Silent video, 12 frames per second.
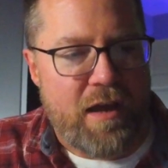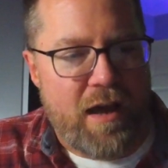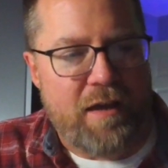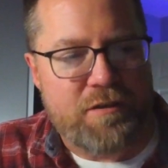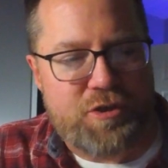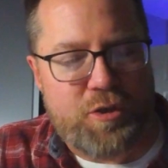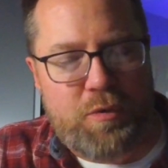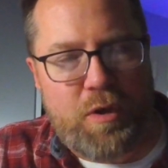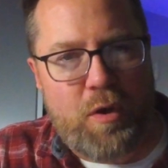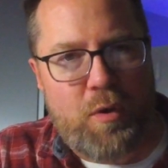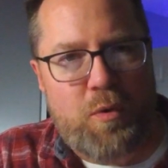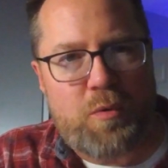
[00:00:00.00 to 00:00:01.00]
unto
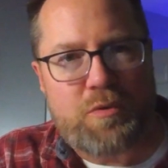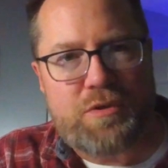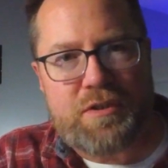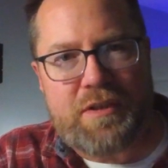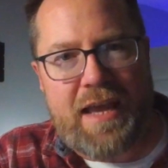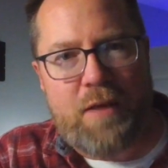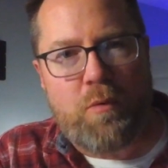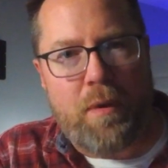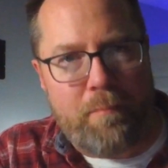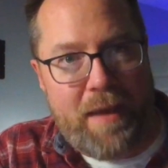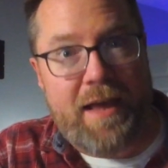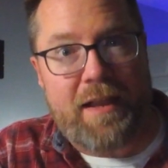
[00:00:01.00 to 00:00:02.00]
those that
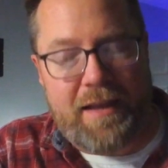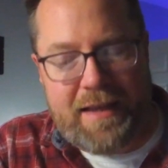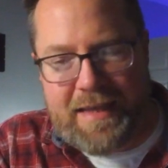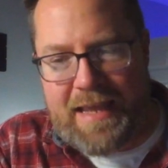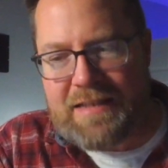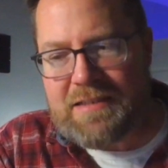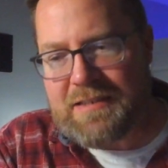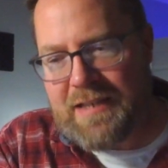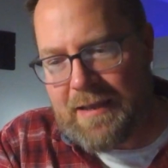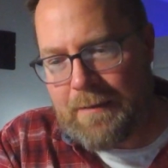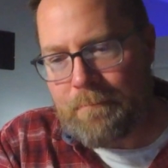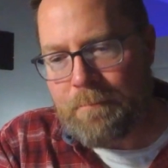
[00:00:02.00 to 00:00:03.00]
rebel against
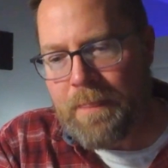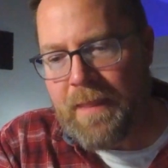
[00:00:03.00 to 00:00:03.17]
him.